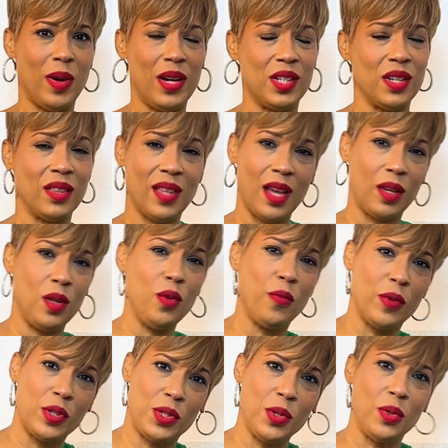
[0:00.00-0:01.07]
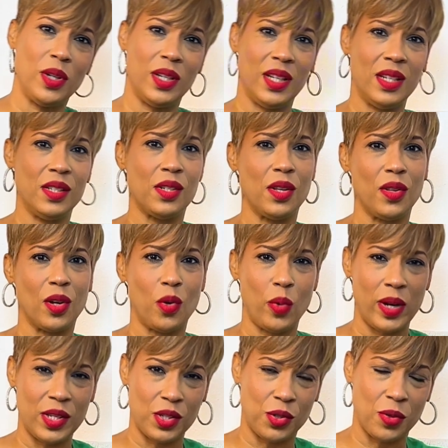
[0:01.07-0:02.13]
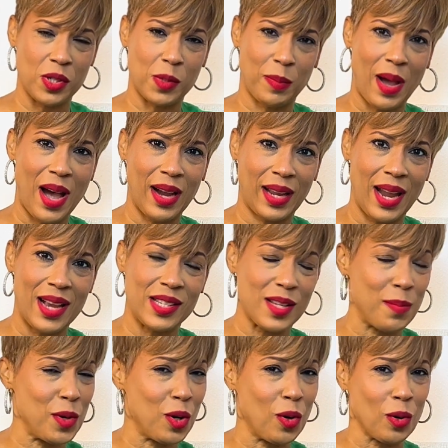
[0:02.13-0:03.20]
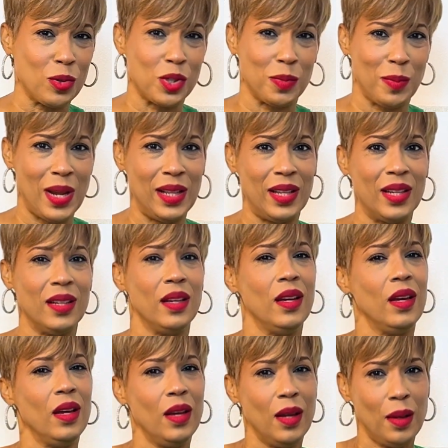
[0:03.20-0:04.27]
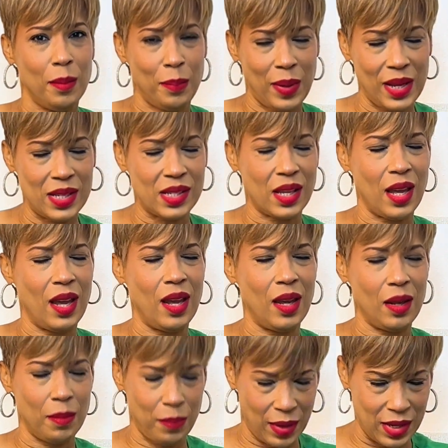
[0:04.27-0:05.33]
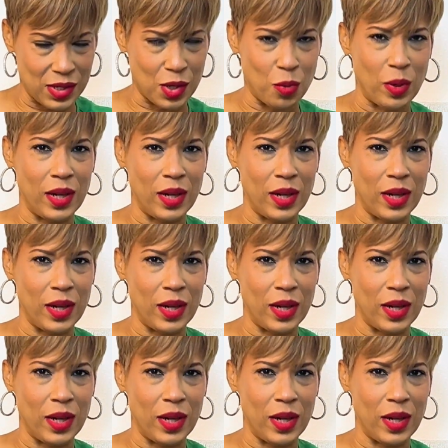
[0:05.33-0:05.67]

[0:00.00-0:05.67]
and thank you for tuning in to the Queen's Address podcast. I'm your girl Jamilah. Peace, King. Peace, Queen.